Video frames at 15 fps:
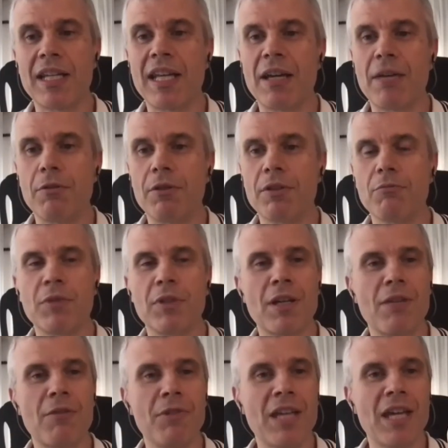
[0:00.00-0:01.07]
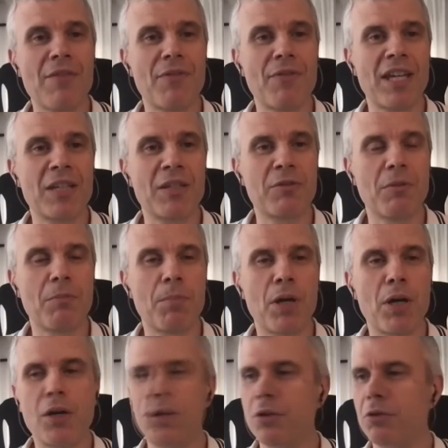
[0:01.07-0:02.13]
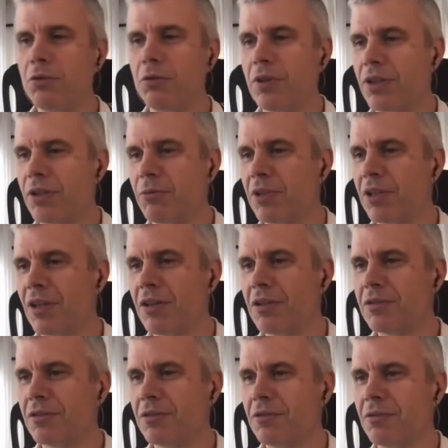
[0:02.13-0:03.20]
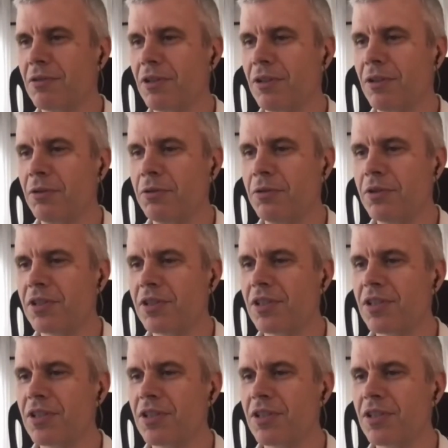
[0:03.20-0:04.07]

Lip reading: Now we have a poll that we're going to launch,